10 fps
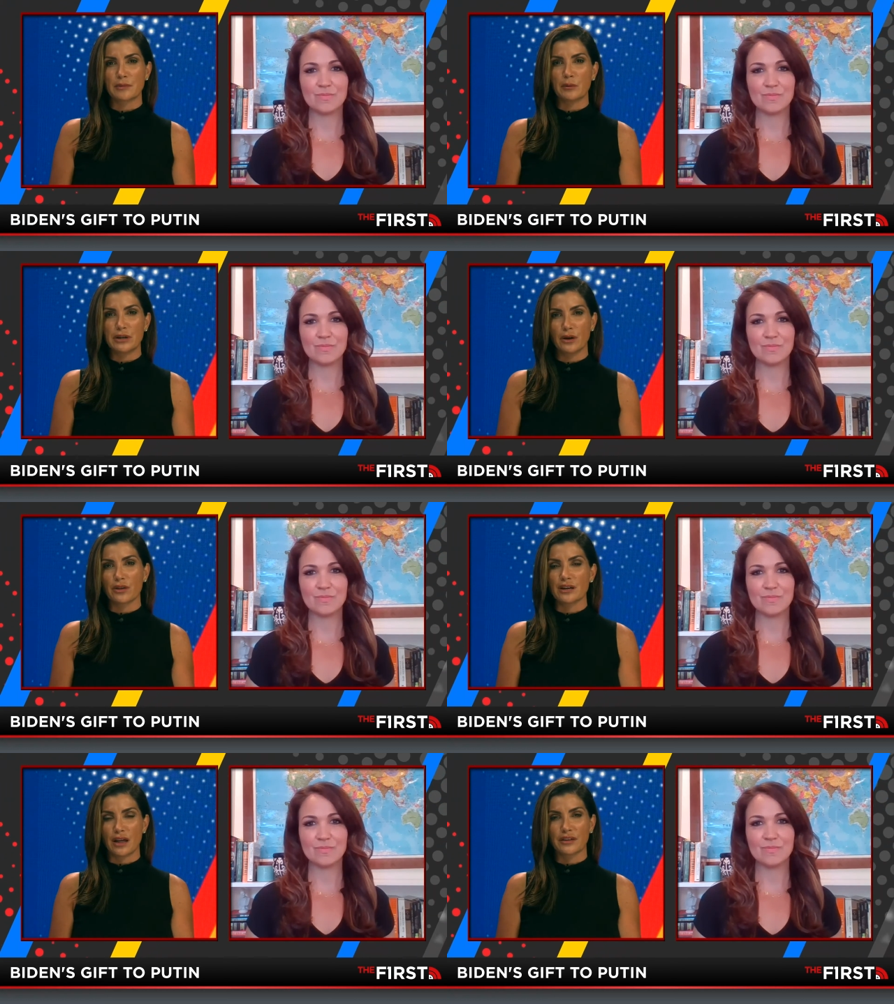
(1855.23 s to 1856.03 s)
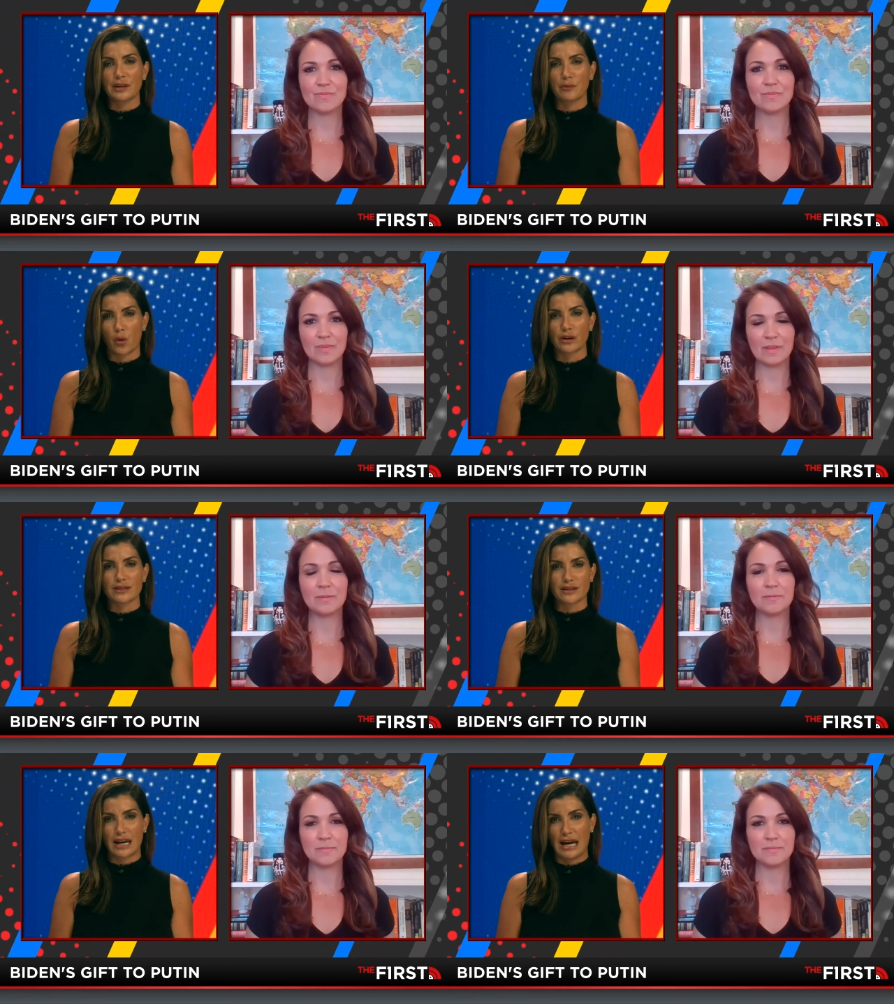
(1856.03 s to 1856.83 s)
Speaker 1: I mean, we know that nothing
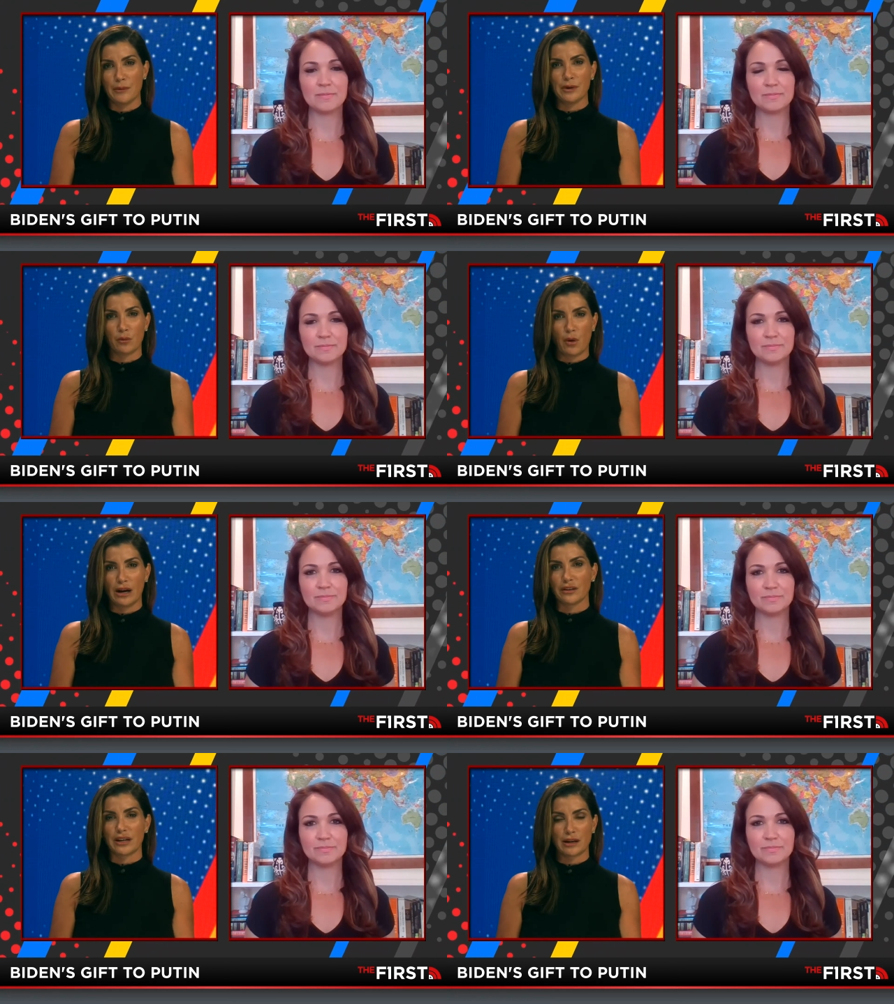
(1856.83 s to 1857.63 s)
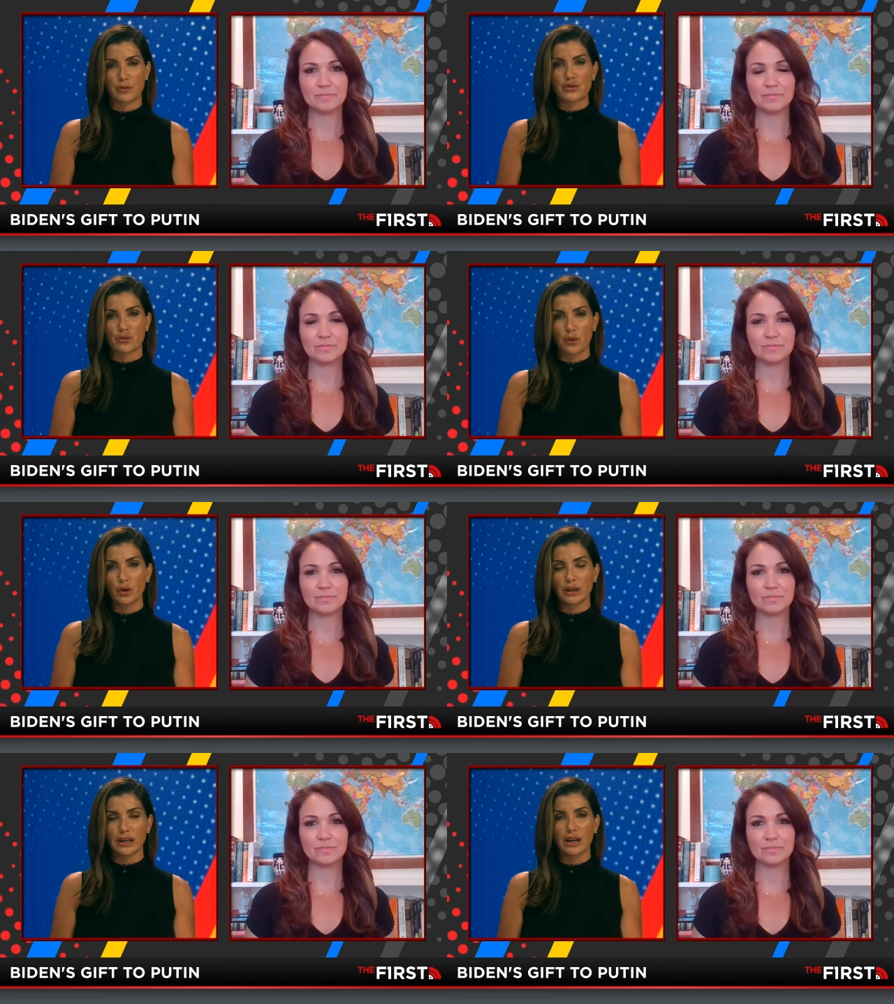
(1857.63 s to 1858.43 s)
important is going to happen while the cameras are
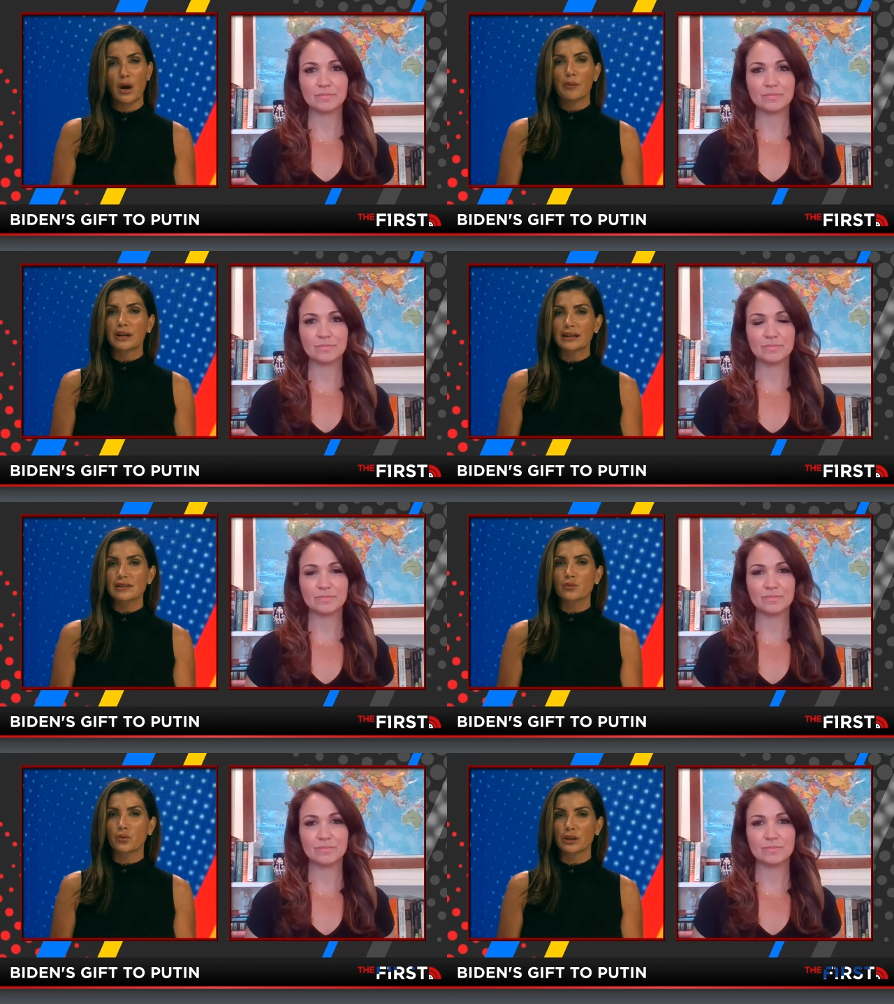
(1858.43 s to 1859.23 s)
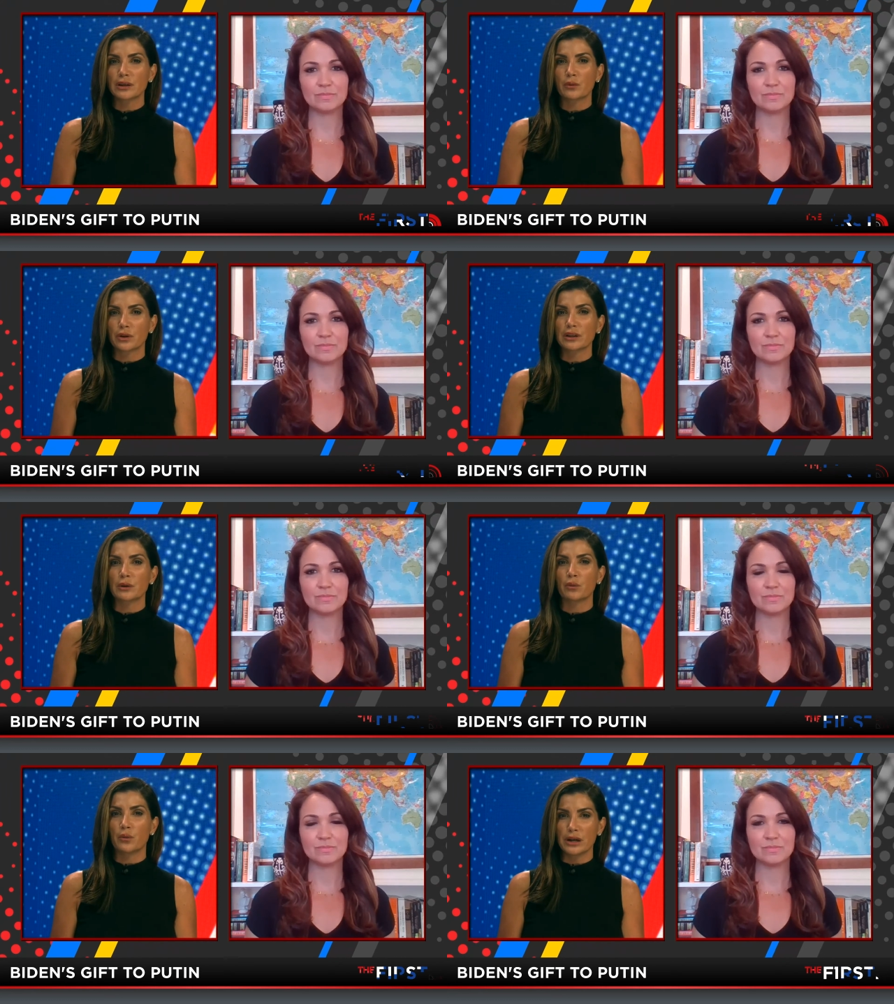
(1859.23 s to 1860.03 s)
rolling, but it is really
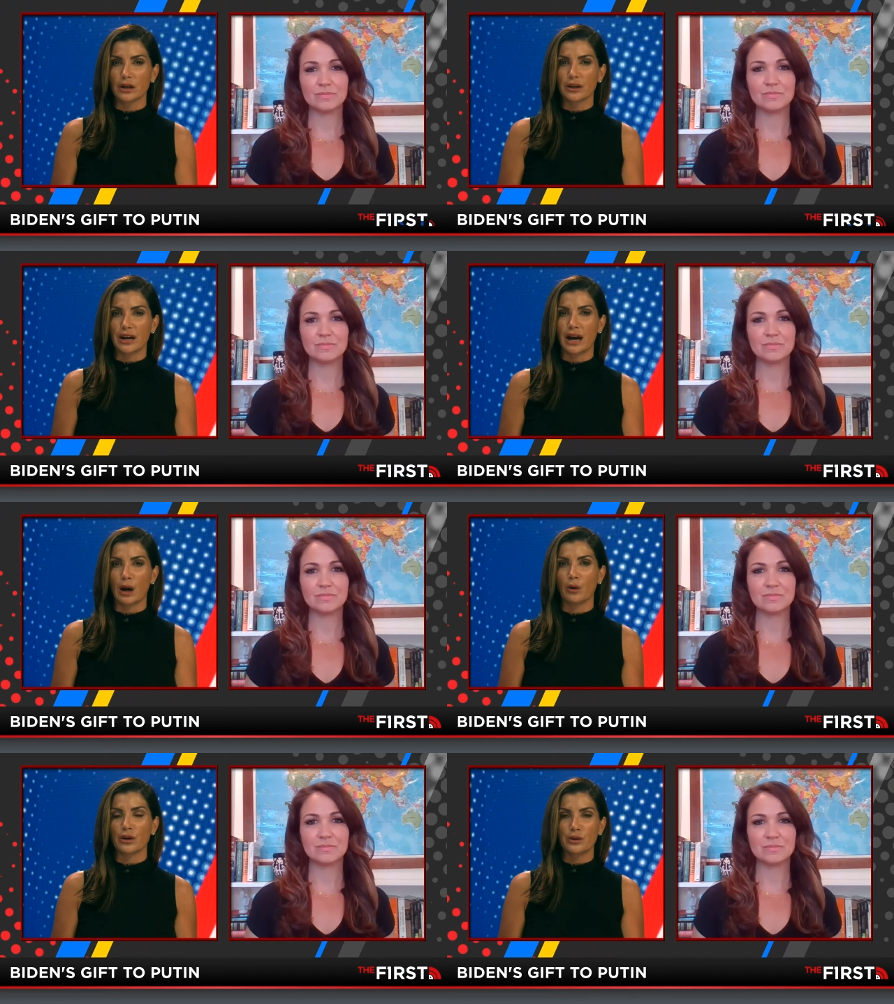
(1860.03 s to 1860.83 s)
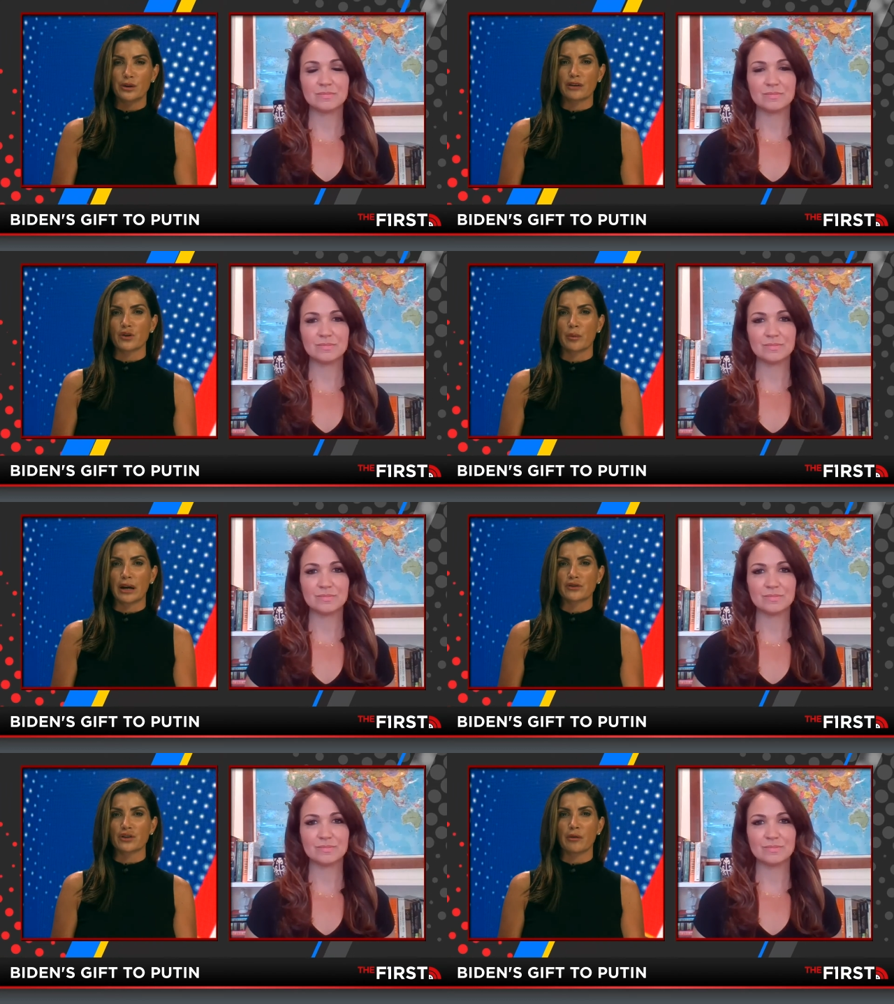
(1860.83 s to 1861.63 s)
really weird how you know you have Joe
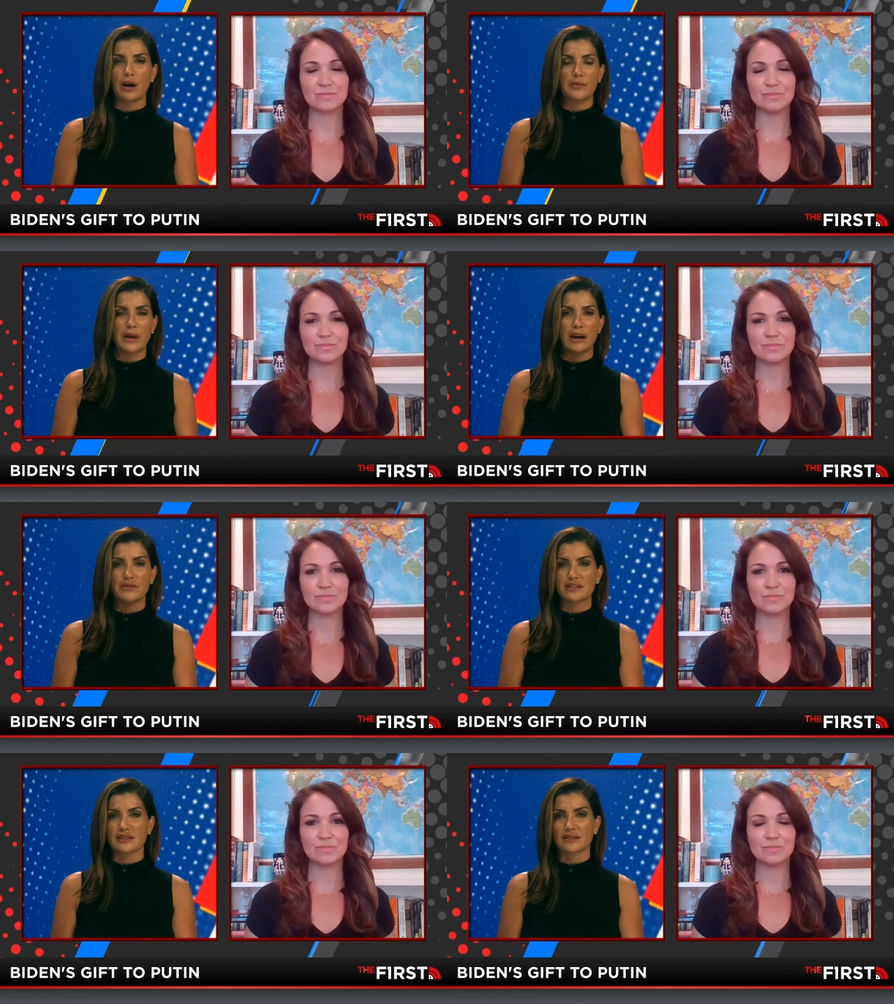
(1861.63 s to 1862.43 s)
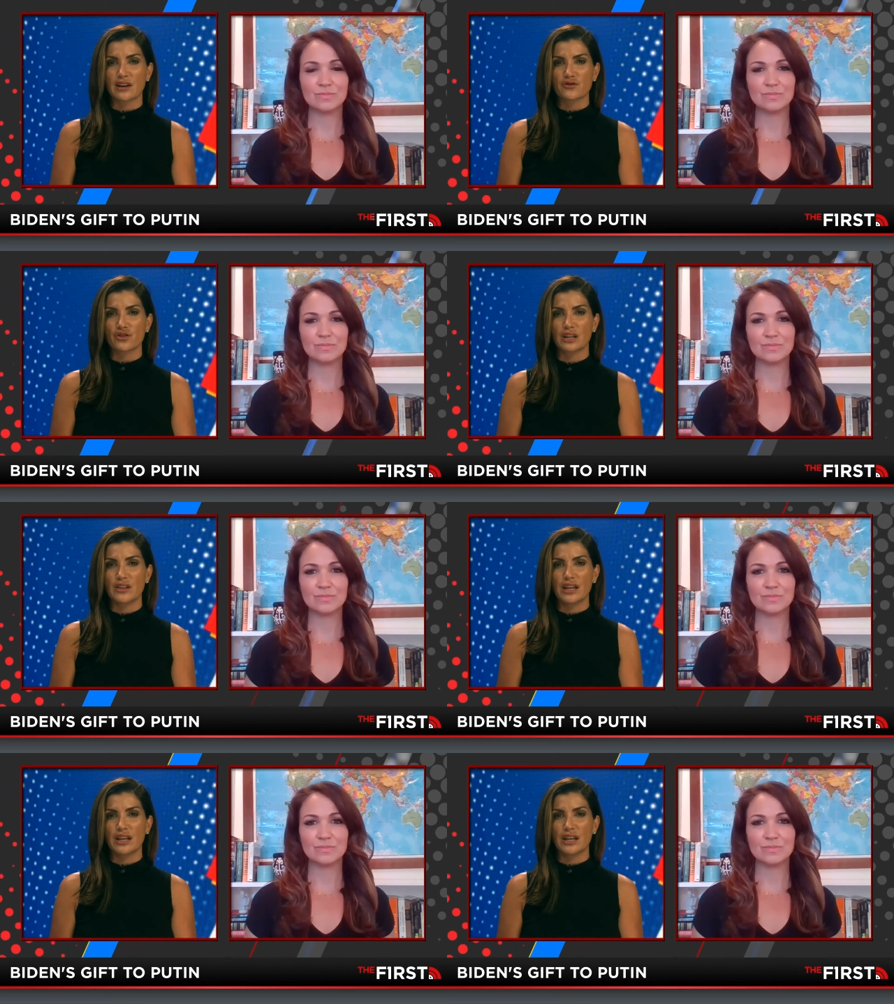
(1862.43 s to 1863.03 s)
Biden show up, they have this discussion, and